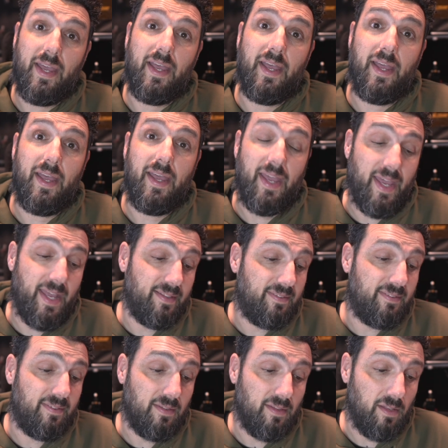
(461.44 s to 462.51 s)

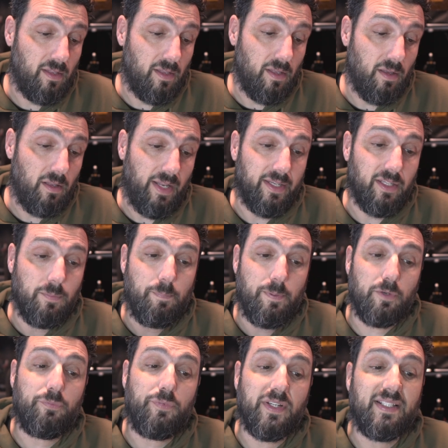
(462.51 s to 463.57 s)
you
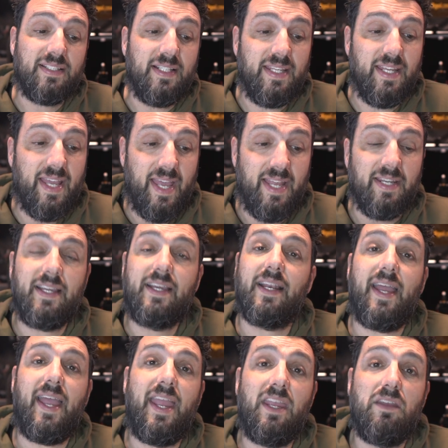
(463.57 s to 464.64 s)
perfectly
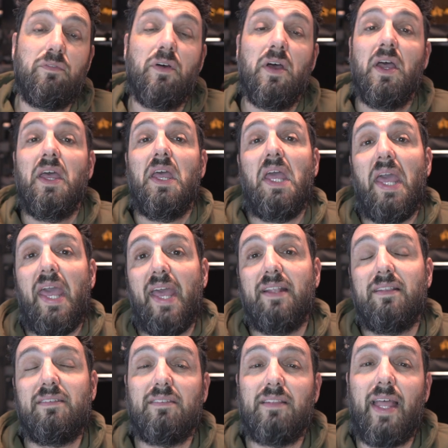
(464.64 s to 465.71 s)
engrave
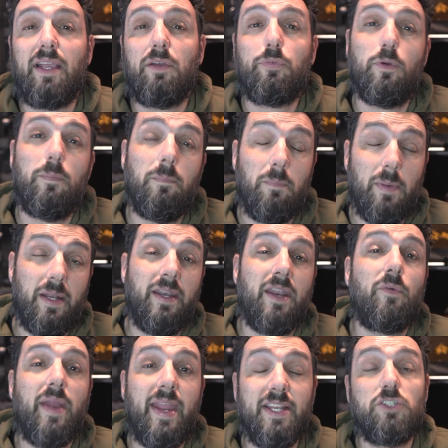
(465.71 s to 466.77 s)
at like from in
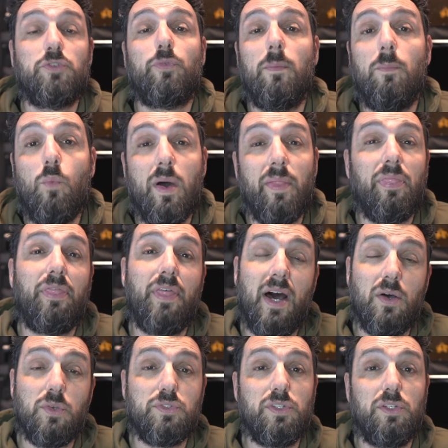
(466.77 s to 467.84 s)
a range from
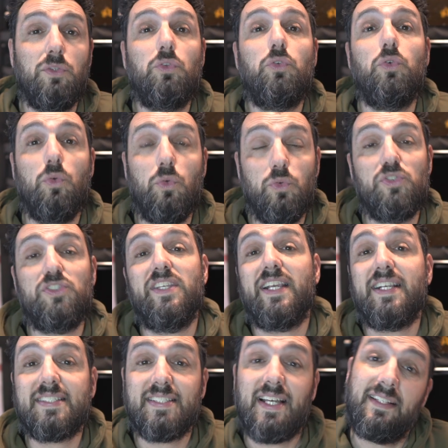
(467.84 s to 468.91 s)
1000 to
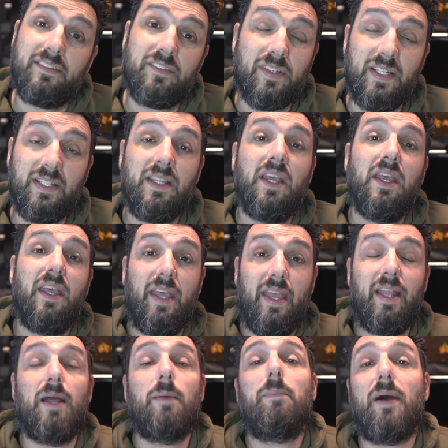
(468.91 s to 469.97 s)
600
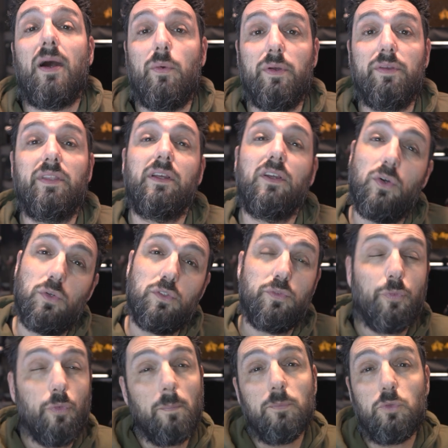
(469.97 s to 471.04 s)
and a power that goes
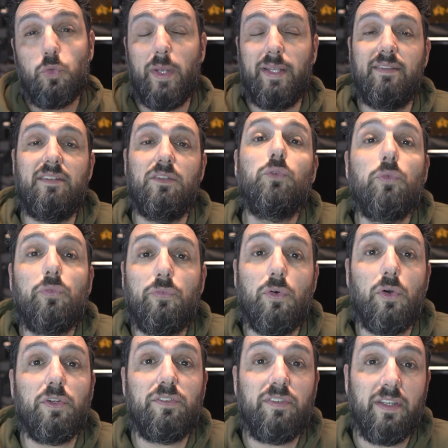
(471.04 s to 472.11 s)
from 20 to
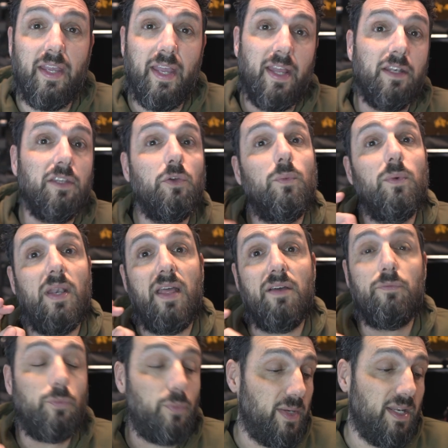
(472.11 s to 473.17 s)
40, and you will
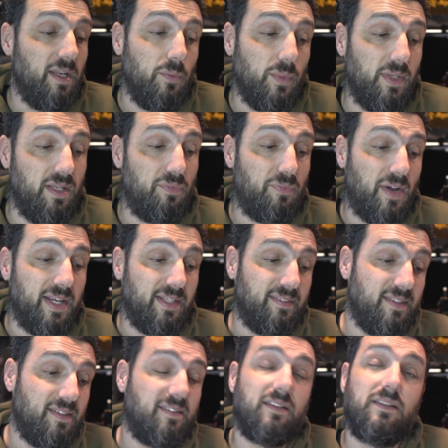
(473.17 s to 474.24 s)
have really, really
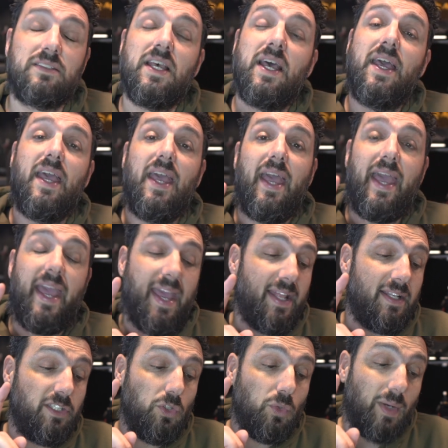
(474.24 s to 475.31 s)
fine details.
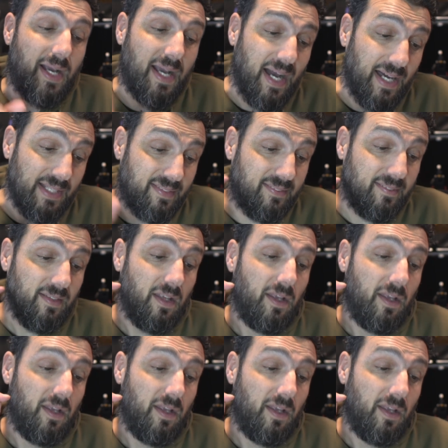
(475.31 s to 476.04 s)
And you cut